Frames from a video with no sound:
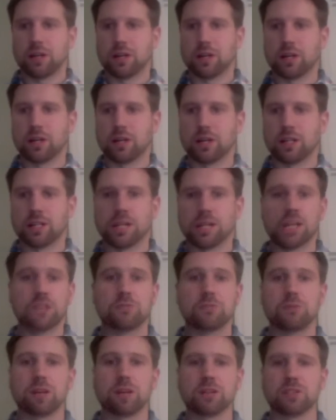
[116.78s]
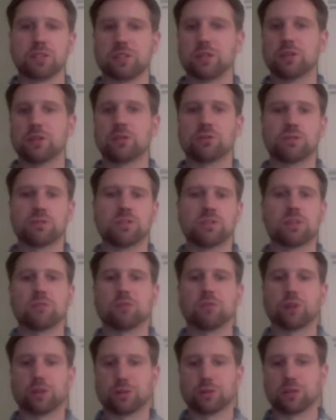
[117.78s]
HBS, and
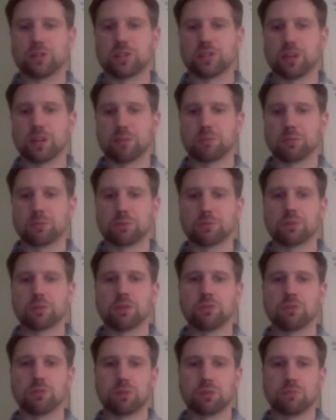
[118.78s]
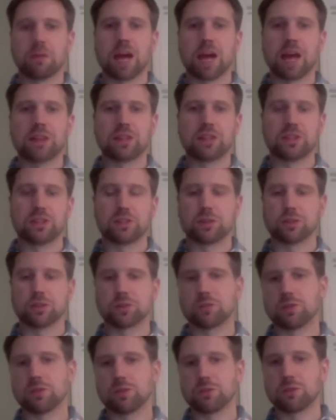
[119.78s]
several other examples when math is
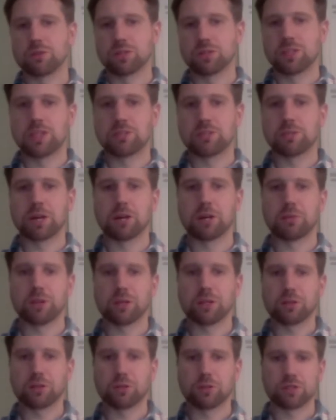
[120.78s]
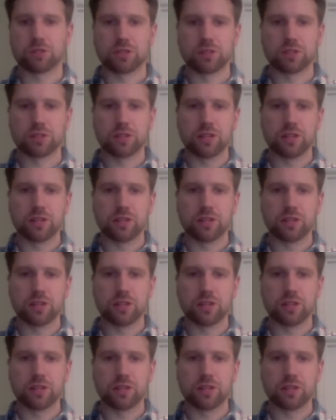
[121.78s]
also used in these biomed courses.